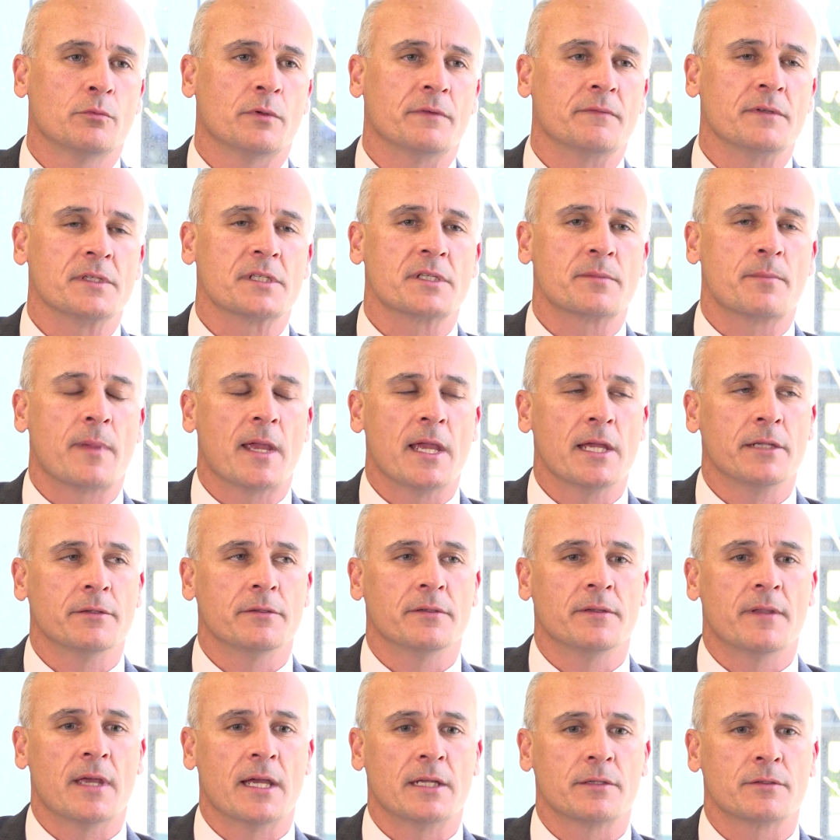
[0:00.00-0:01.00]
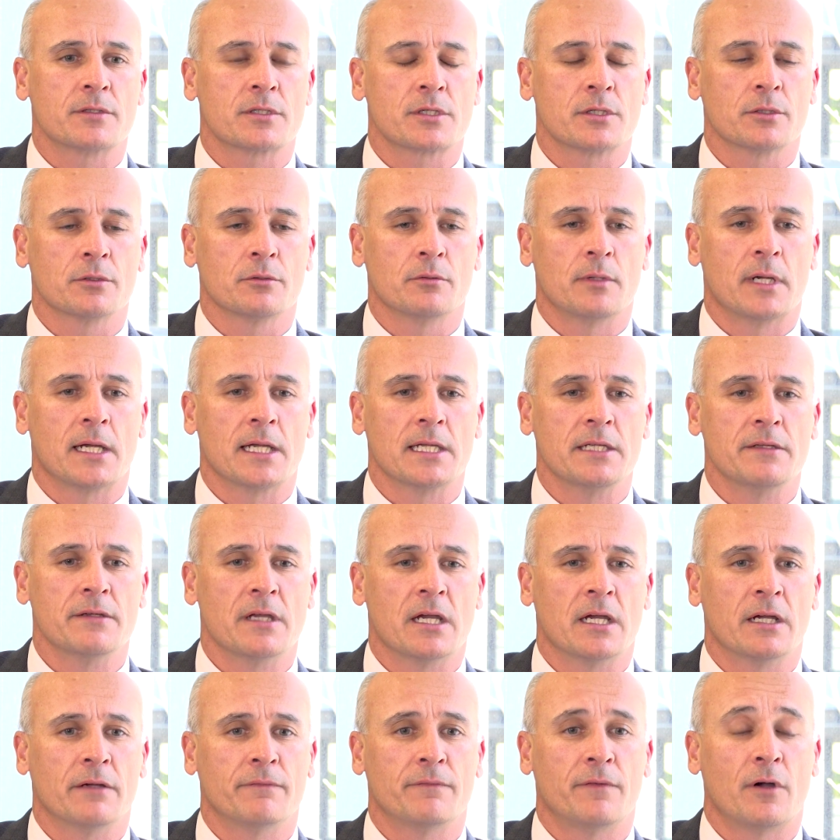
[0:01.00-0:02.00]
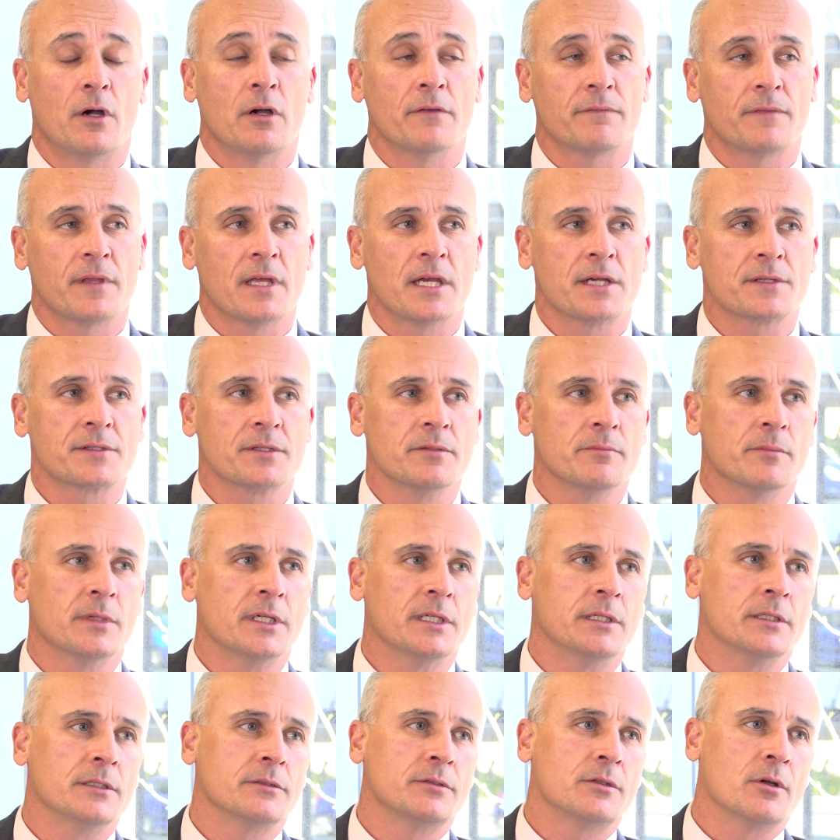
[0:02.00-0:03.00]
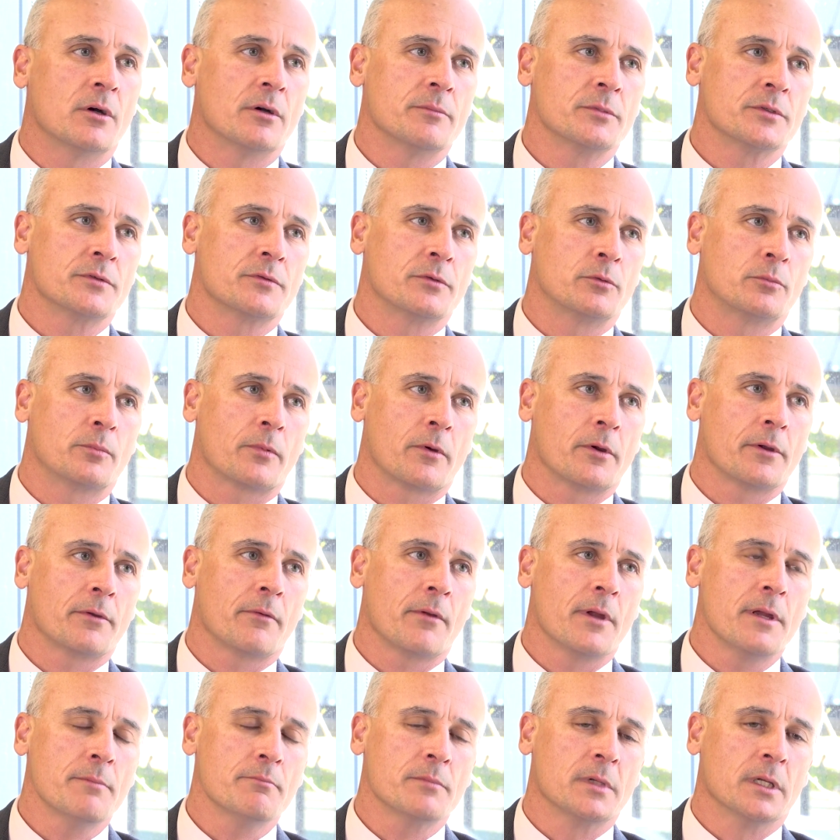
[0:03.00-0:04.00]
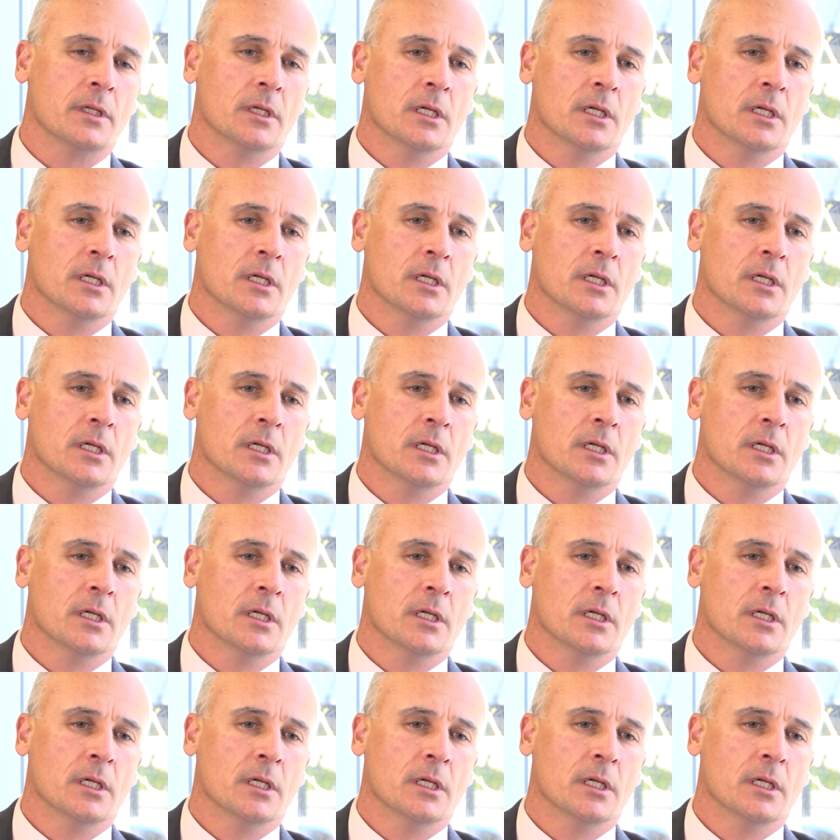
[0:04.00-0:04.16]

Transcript: We've expanded that to a 5,000 metre diamond drill program.